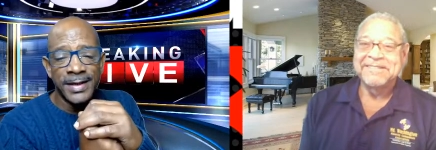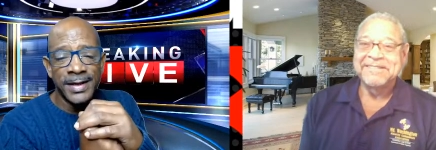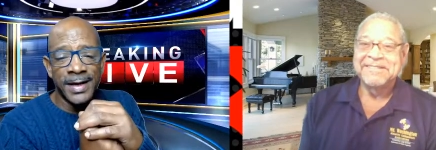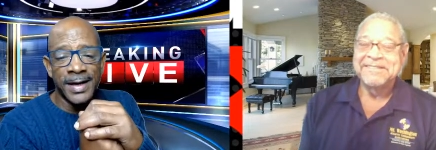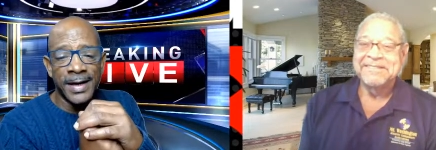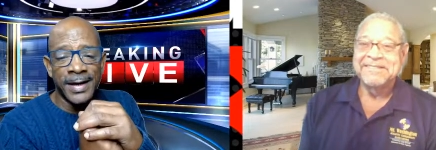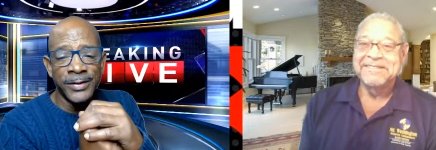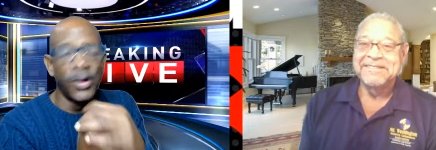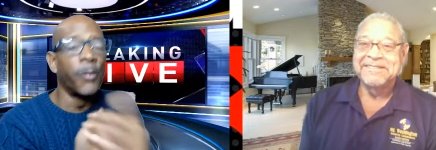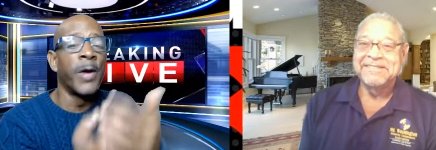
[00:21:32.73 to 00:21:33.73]
Speaker 1: uh,
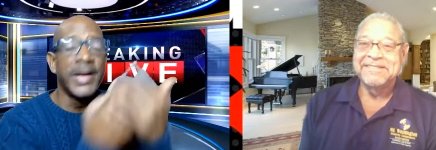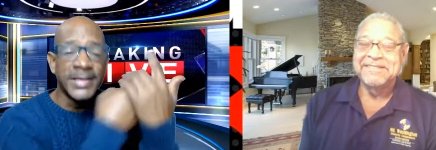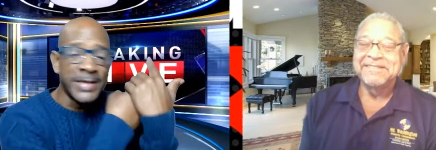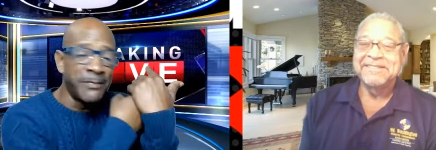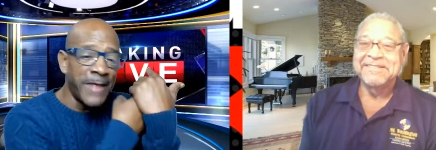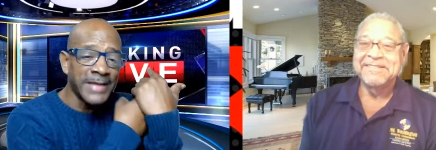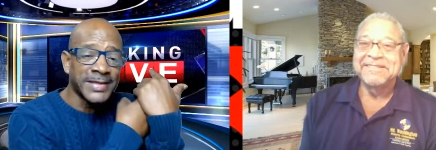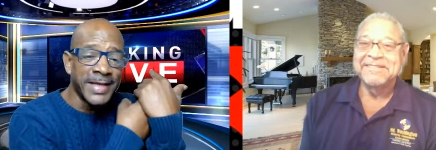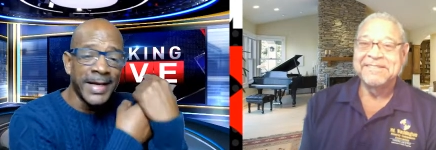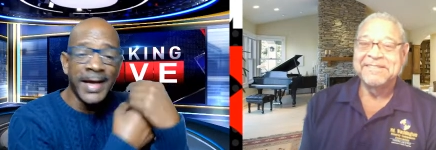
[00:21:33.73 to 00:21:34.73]
no one is
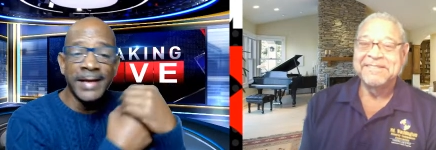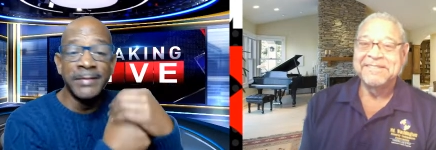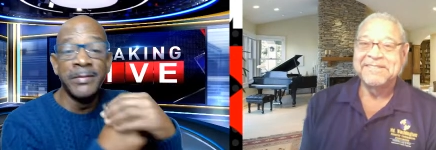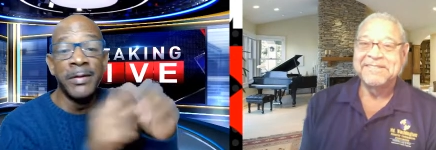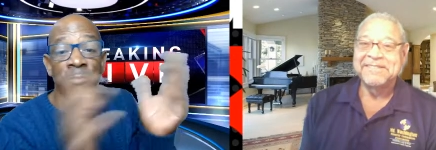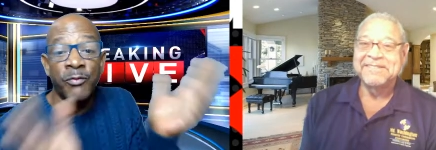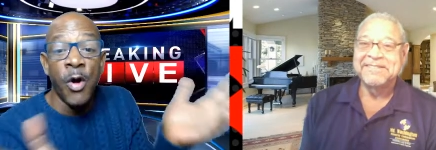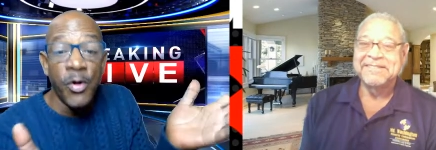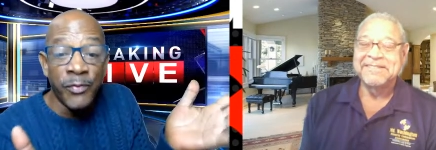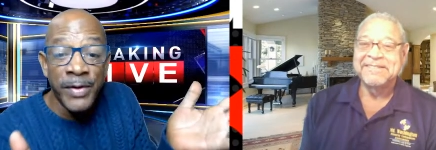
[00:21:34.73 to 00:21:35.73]
investing in
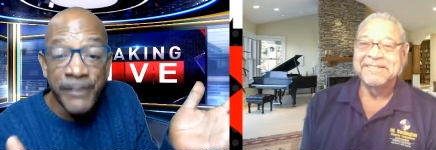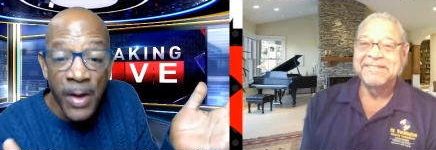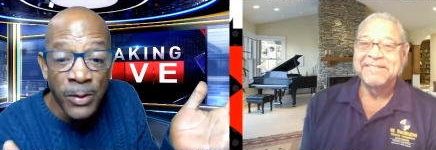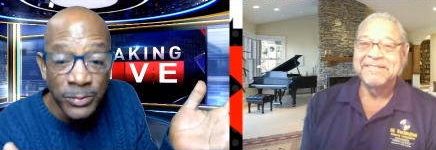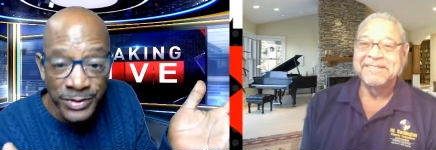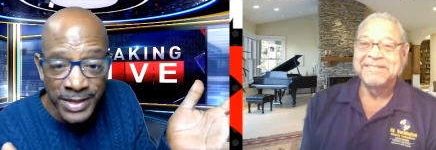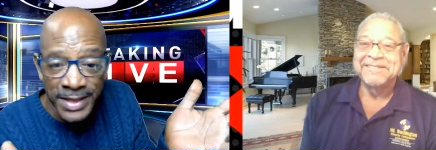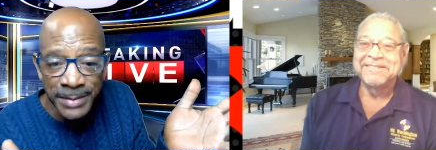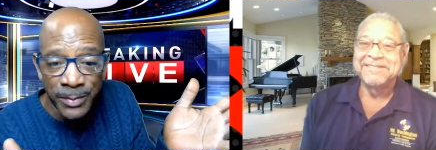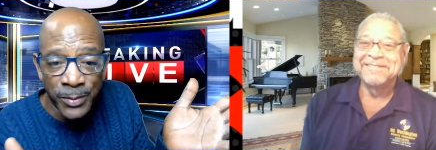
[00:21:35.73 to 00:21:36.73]
rotary phones
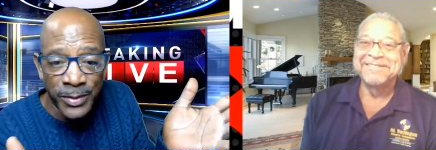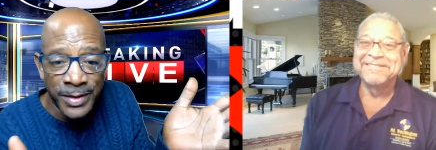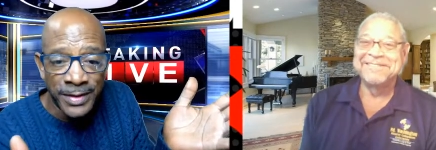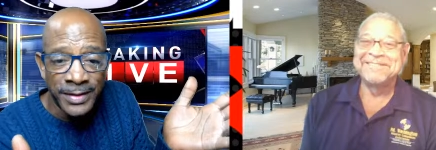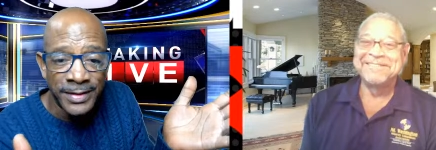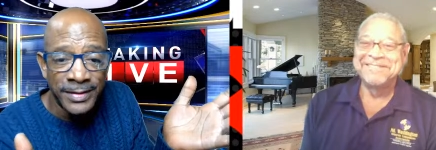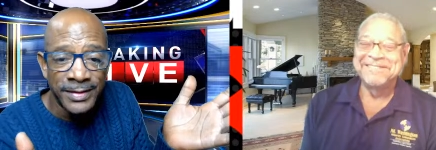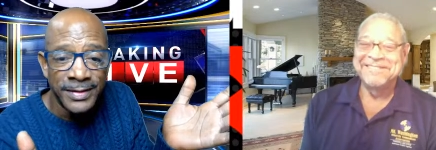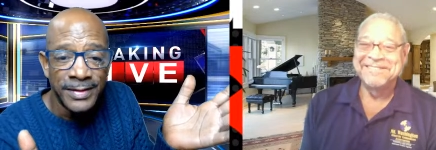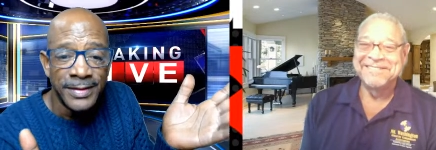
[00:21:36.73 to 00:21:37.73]
anymore
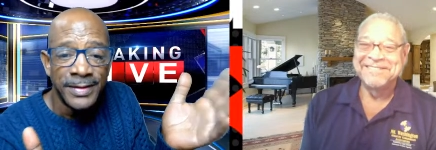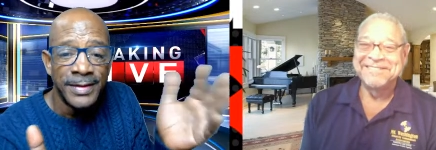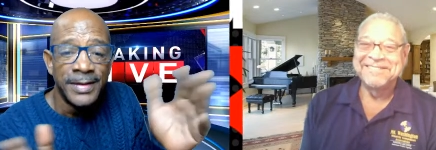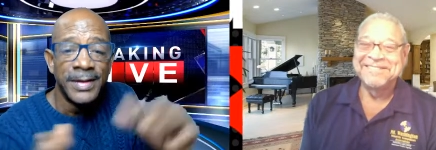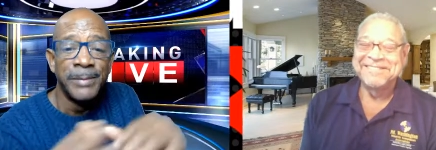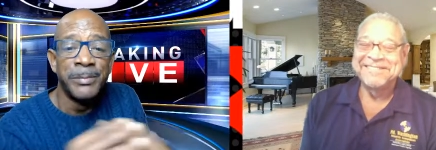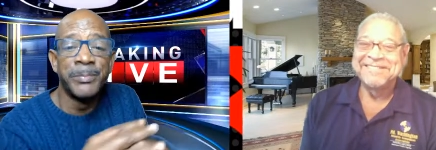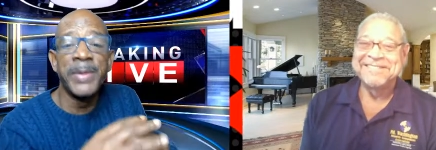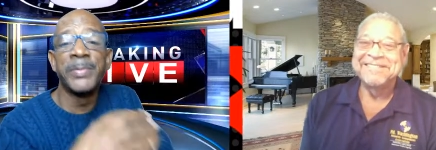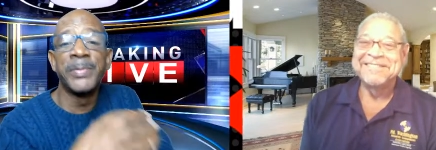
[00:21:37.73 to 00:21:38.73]

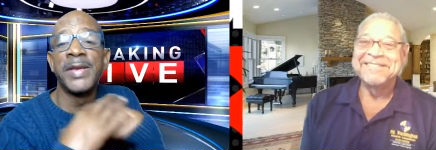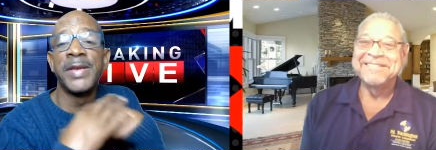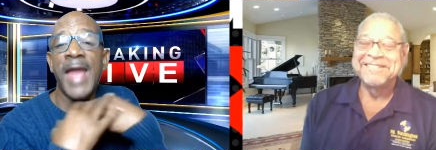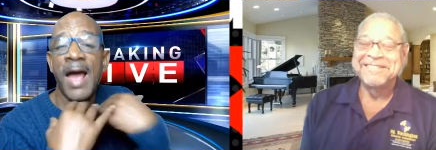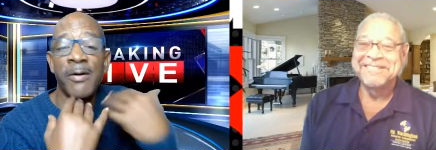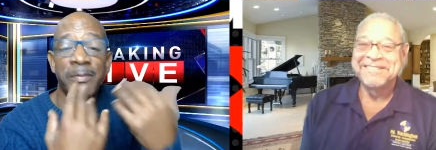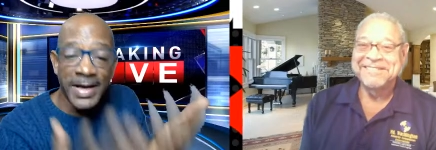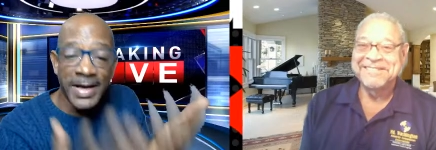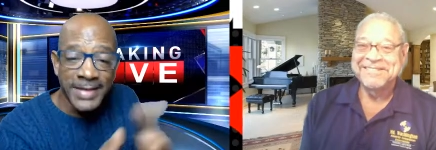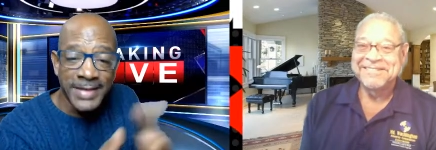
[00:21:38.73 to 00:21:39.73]
people are now
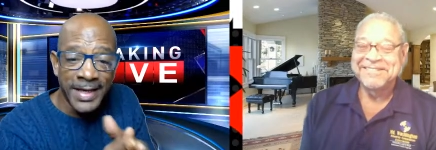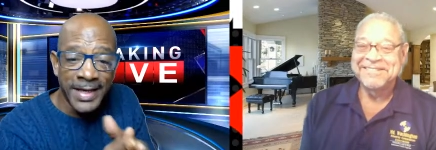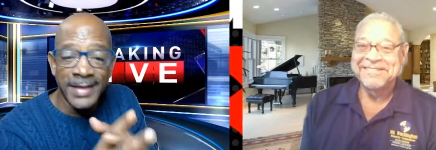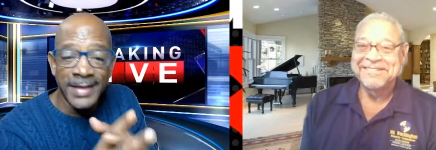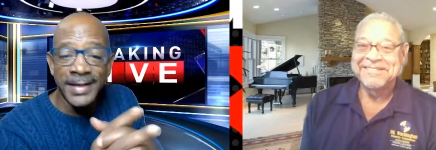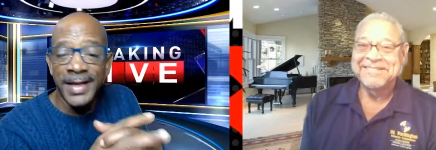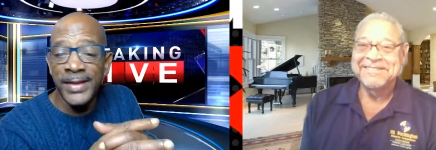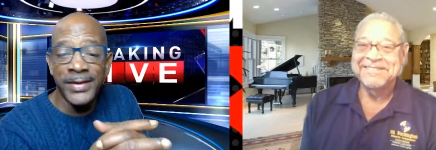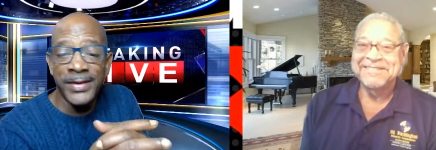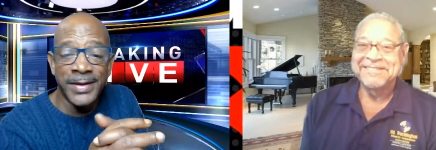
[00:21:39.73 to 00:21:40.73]
investing in
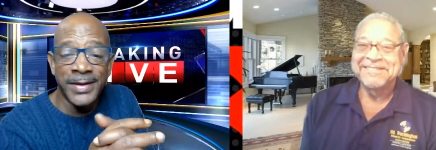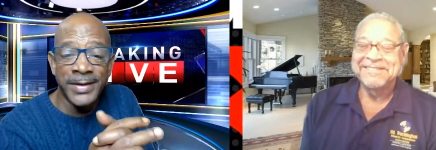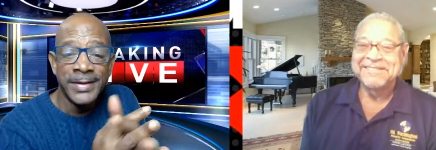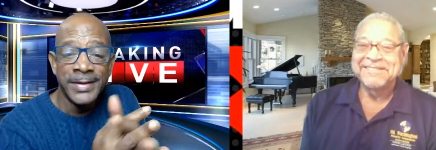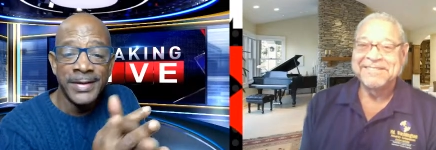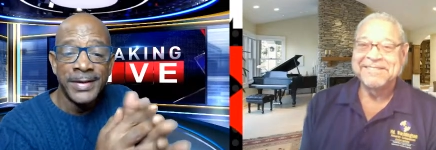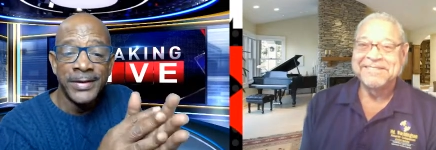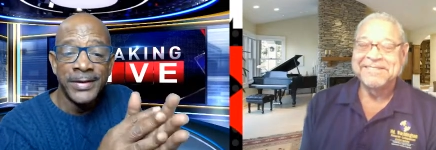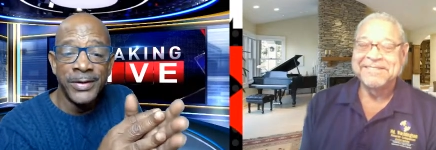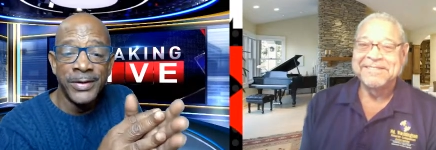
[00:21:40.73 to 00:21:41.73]
either
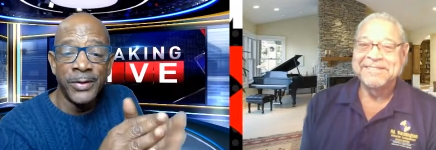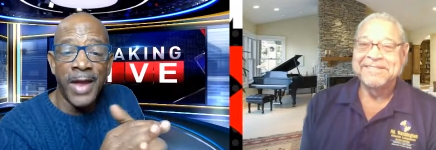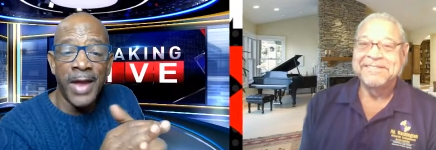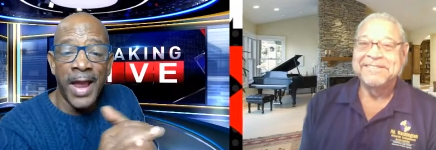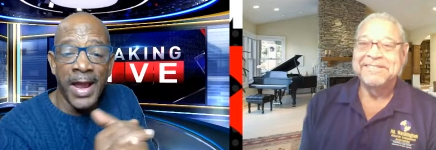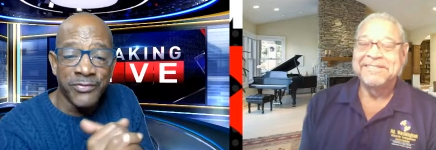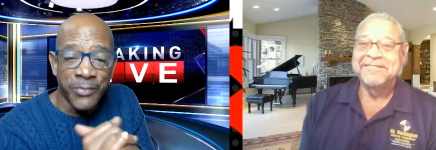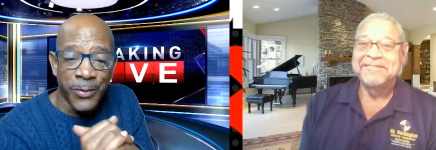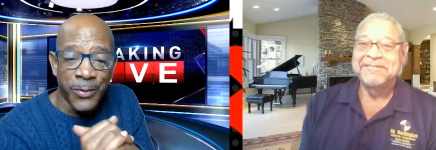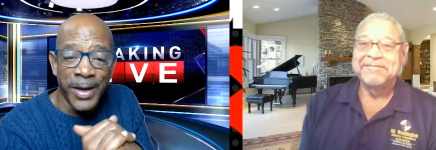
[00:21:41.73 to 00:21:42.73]
you know your
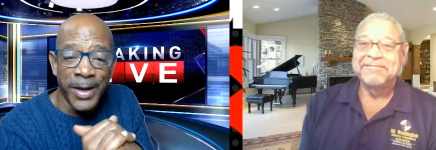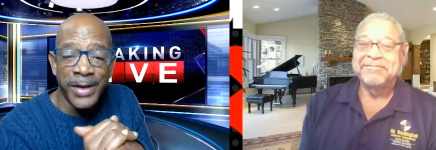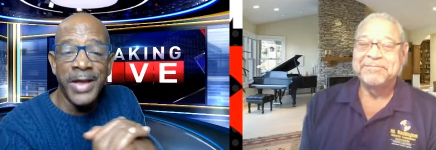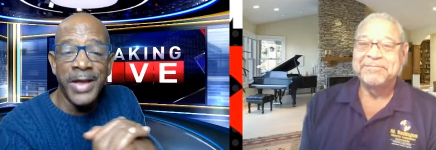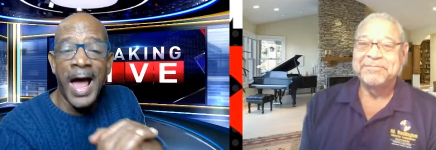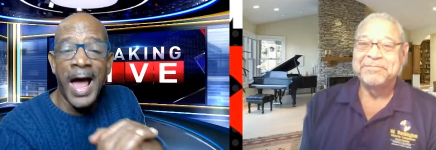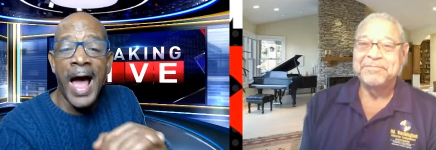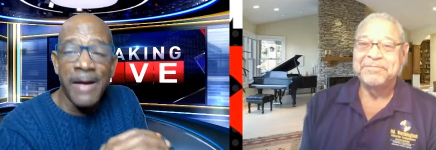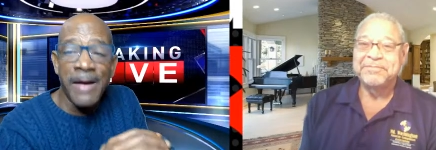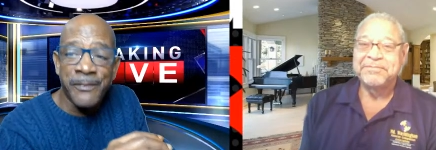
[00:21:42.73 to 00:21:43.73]
android or your
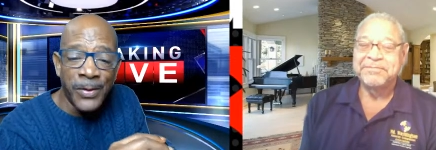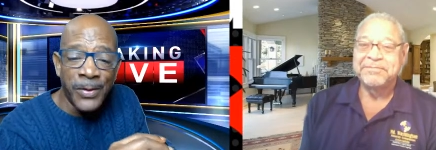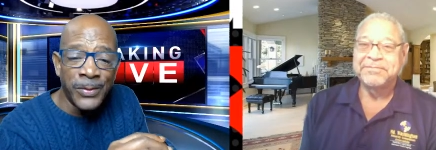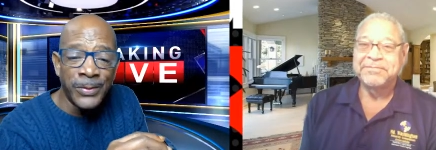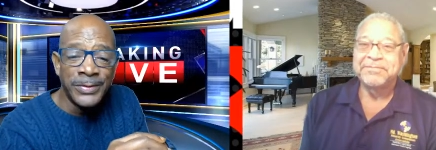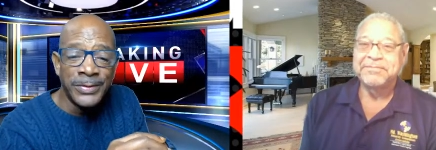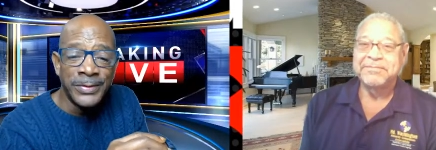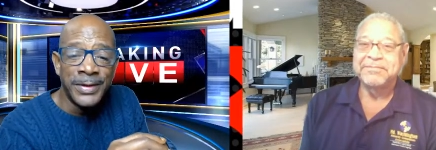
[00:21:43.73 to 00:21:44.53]
iphone